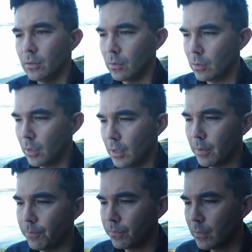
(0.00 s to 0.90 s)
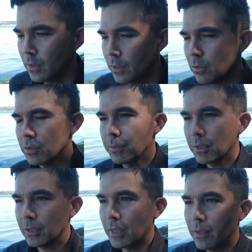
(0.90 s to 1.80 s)
Or, um, you know,
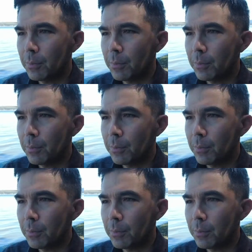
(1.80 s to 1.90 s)
something like that.